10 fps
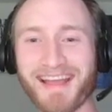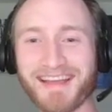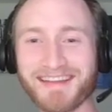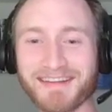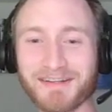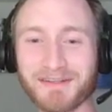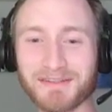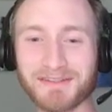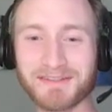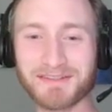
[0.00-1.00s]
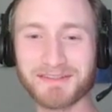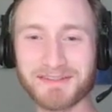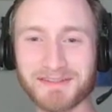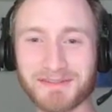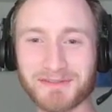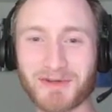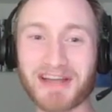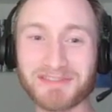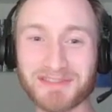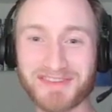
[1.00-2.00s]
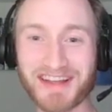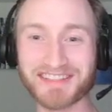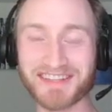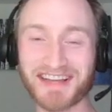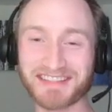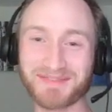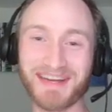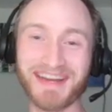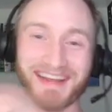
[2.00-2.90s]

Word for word: and tried to evangelize me.